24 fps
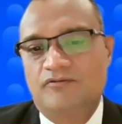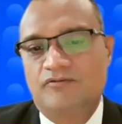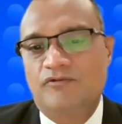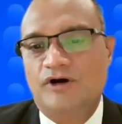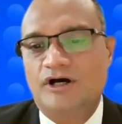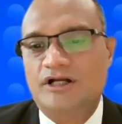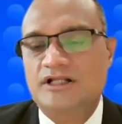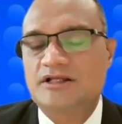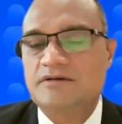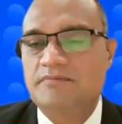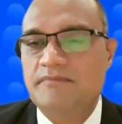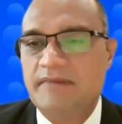
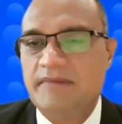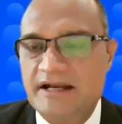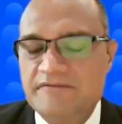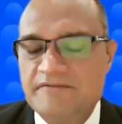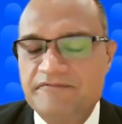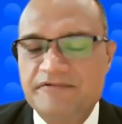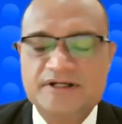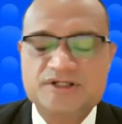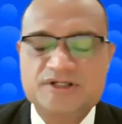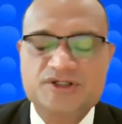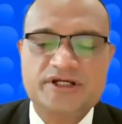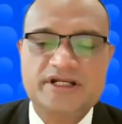for the
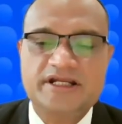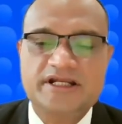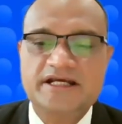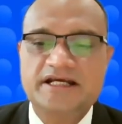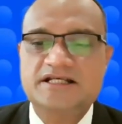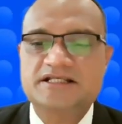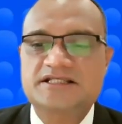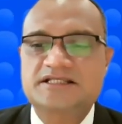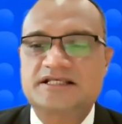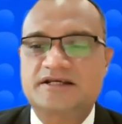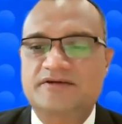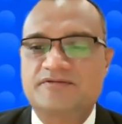manufacturing
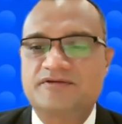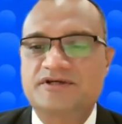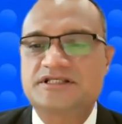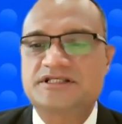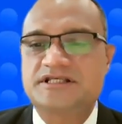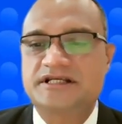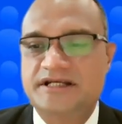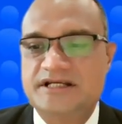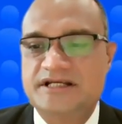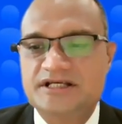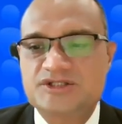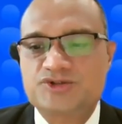and service
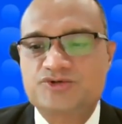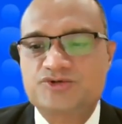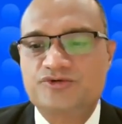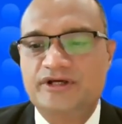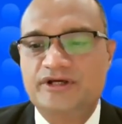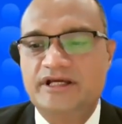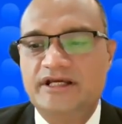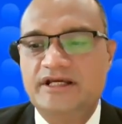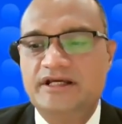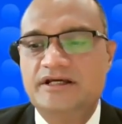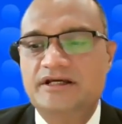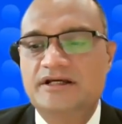
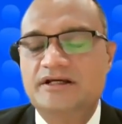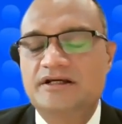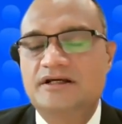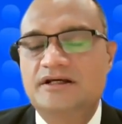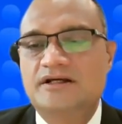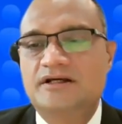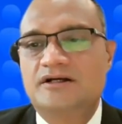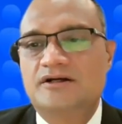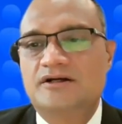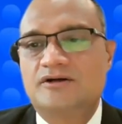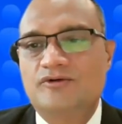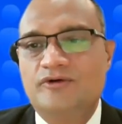industry
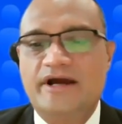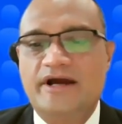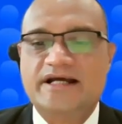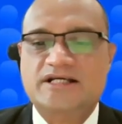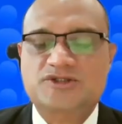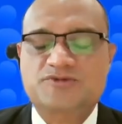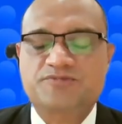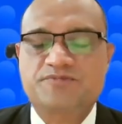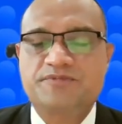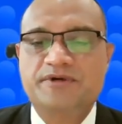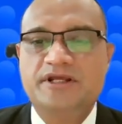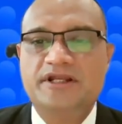to
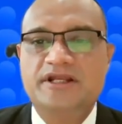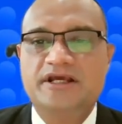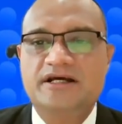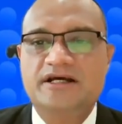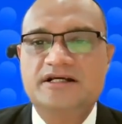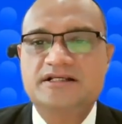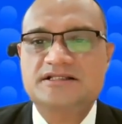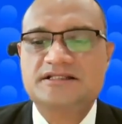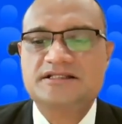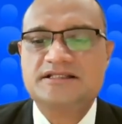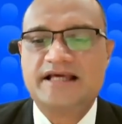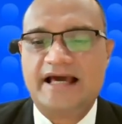
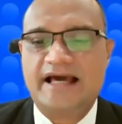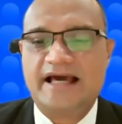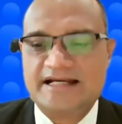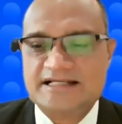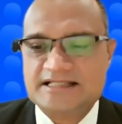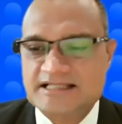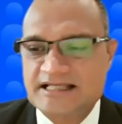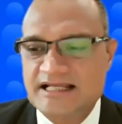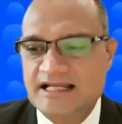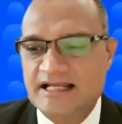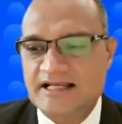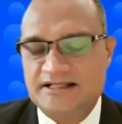experience
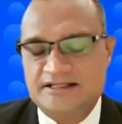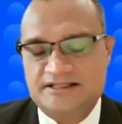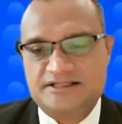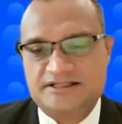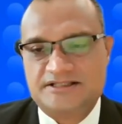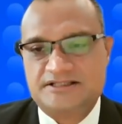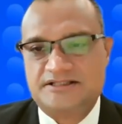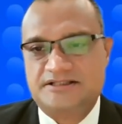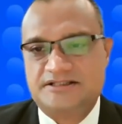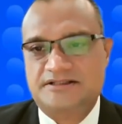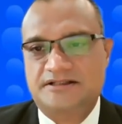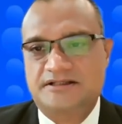
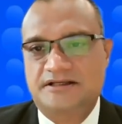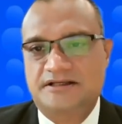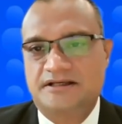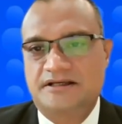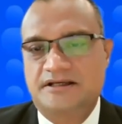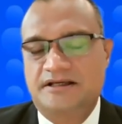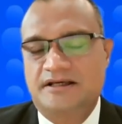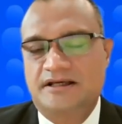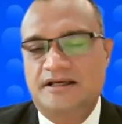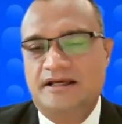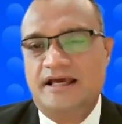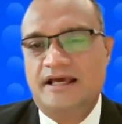excellence,
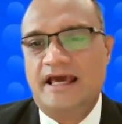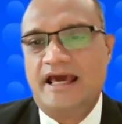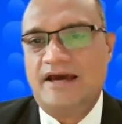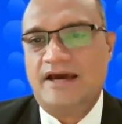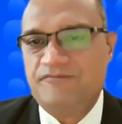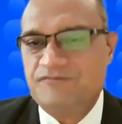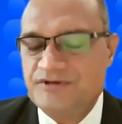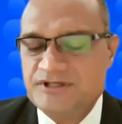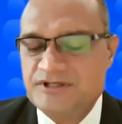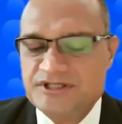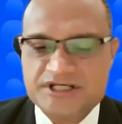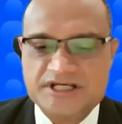
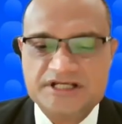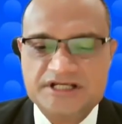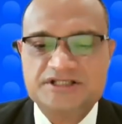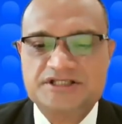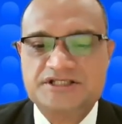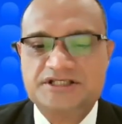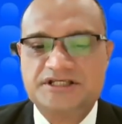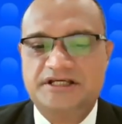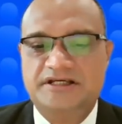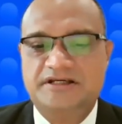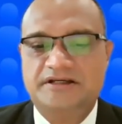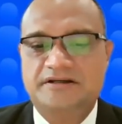
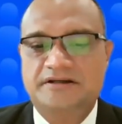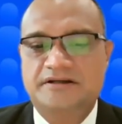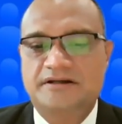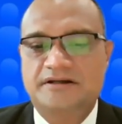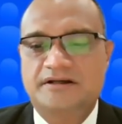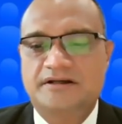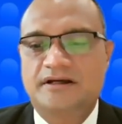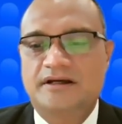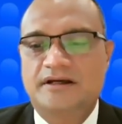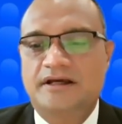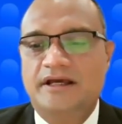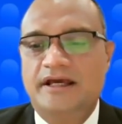efficiency,
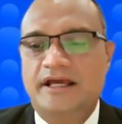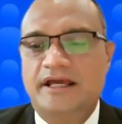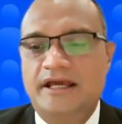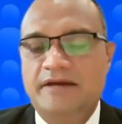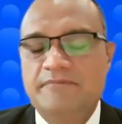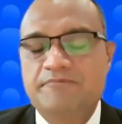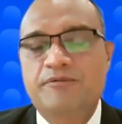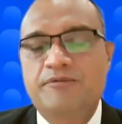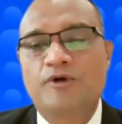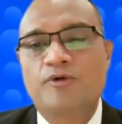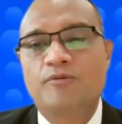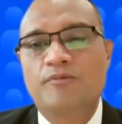
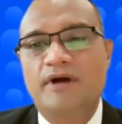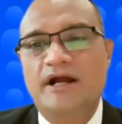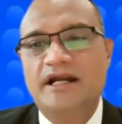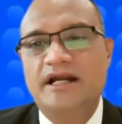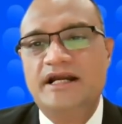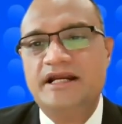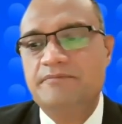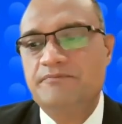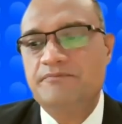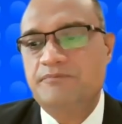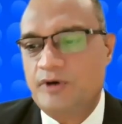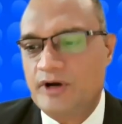improvement
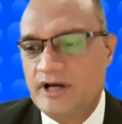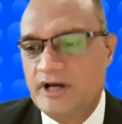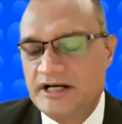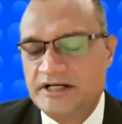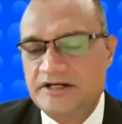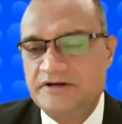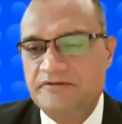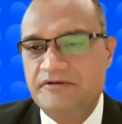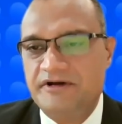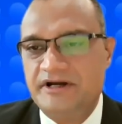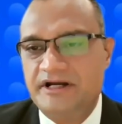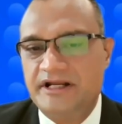in
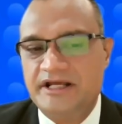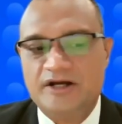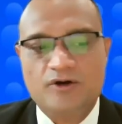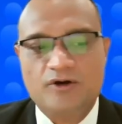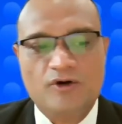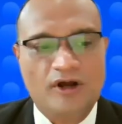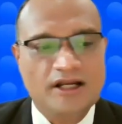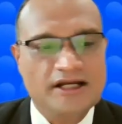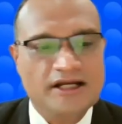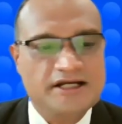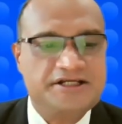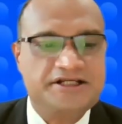productivity,
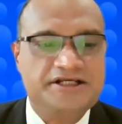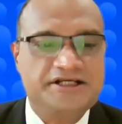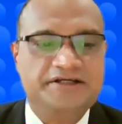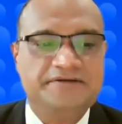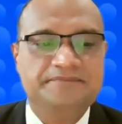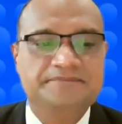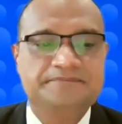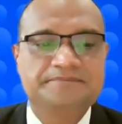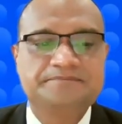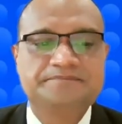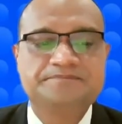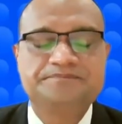quality,